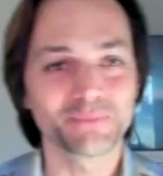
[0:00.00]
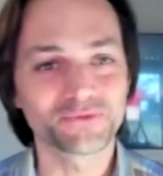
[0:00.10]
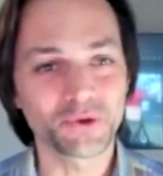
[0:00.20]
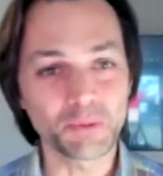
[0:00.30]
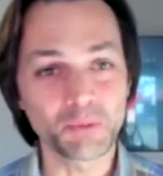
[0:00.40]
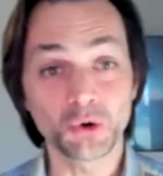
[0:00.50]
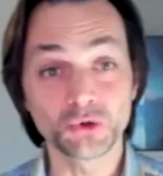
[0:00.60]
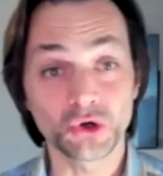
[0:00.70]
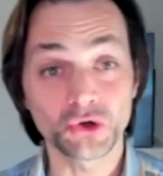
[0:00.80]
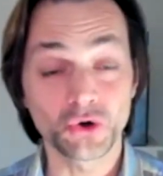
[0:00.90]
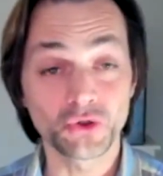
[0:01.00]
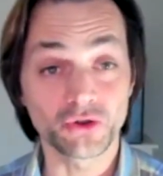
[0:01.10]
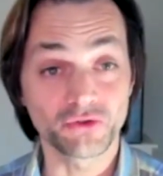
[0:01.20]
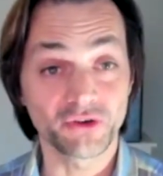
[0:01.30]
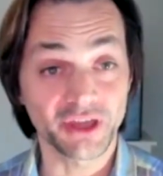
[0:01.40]
for people who don't know
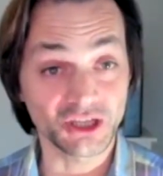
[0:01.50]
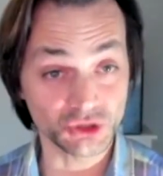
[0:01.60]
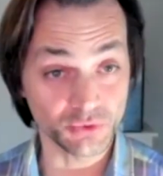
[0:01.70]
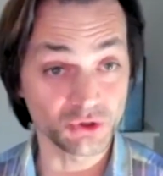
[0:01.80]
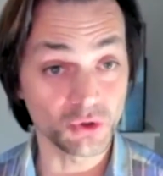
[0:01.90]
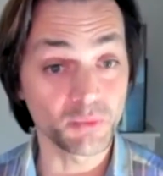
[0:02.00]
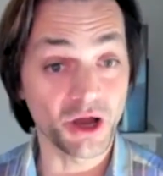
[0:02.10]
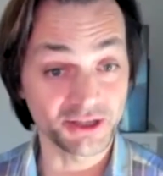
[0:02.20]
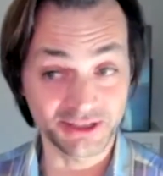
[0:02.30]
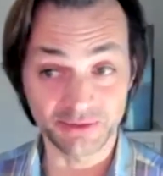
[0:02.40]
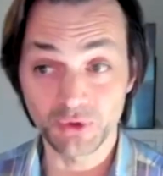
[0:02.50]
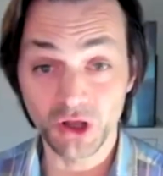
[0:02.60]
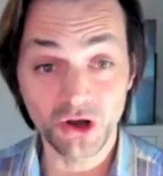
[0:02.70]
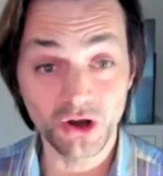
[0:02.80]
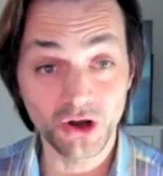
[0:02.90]
the vacation rental marketing
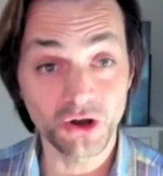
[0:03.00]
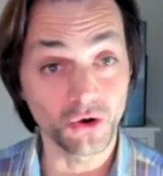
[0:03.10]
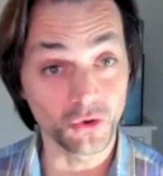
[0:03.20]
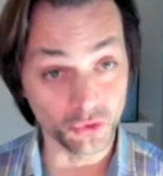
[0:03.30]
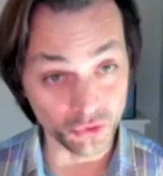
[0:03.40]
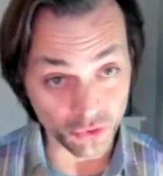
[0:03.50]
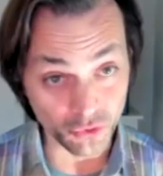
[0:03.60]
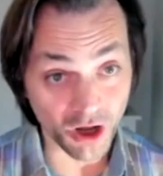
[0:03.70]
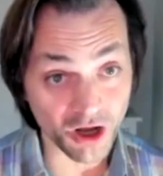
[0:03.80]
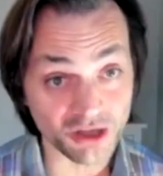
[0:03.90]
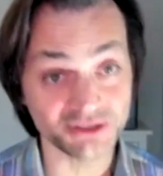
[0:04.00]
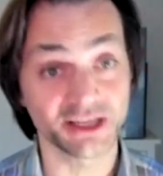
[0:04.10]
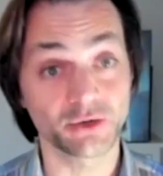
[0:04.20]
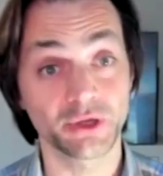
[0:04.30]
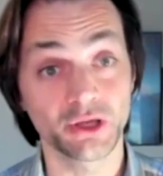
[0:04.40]
blog or who you are,
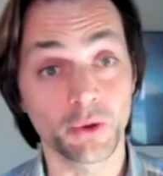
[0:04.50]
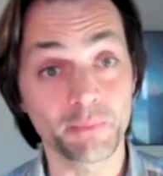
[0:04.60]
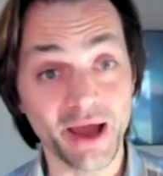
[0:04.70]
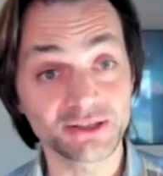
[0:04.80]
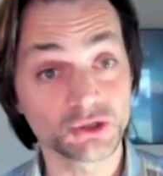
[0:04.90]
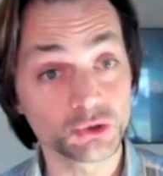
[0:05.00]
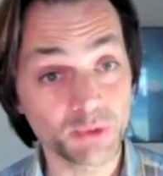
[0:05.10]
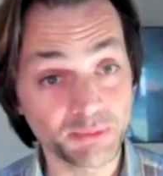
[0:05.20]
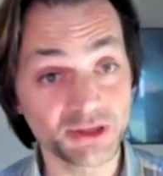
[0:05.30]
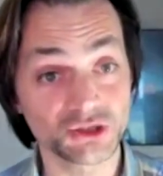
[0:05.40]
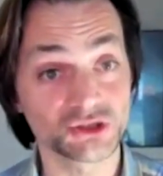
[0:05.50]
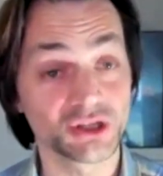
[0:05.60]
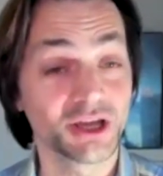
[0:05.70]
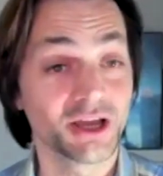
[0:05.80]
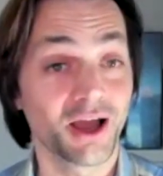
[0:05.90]
Terry or Matt, could you maybe just
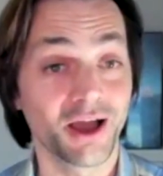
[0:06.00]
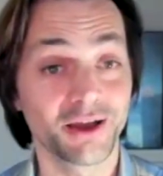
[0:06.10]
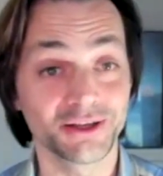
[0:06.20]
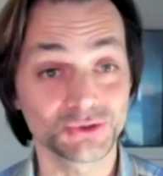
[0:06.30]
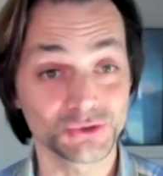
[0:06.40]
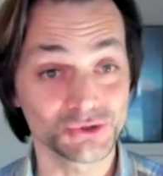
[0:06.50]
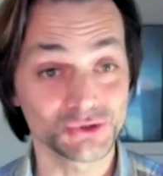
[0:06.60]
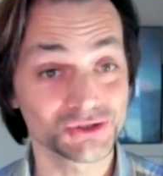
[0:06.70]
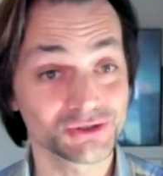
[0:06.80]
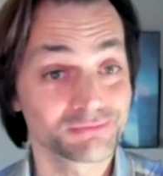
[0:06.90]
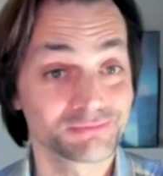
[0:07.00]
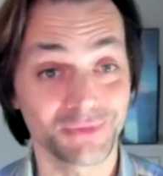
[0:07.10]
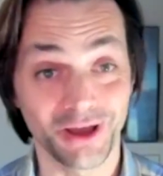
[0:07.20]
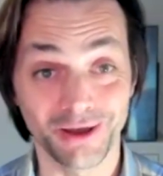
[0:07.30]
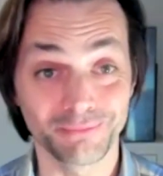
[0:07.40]
introduce
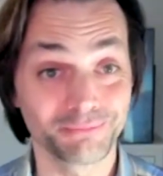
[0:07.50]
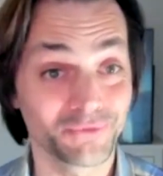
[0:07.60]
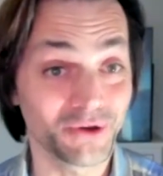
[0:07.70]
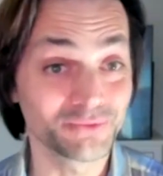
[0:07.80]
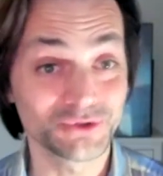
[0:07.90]
them